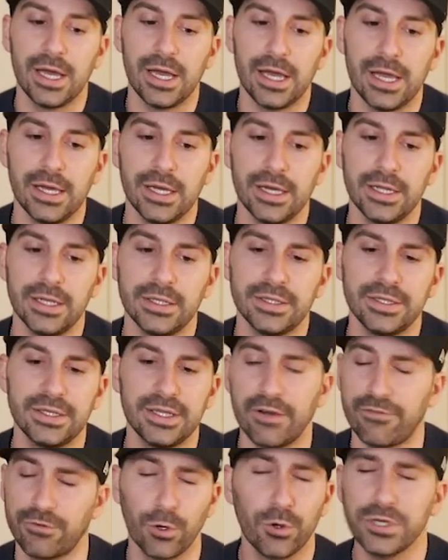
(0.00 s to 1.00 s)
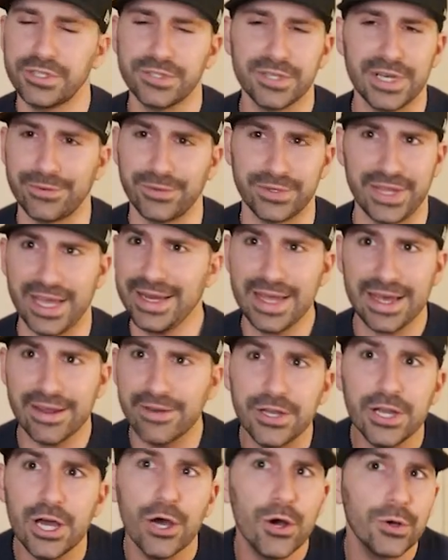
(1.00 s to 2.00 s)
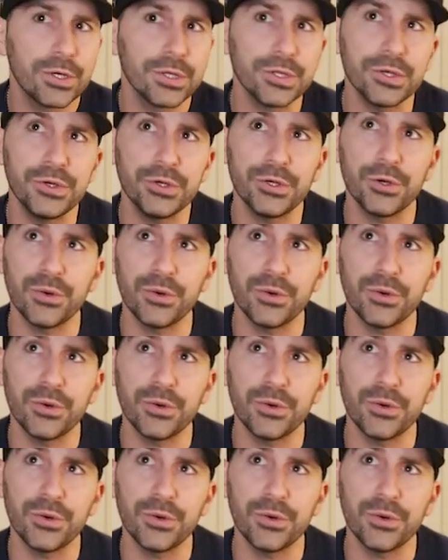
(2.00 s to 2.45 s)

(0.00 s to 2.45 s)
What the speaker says: And of course, like, they had no clue who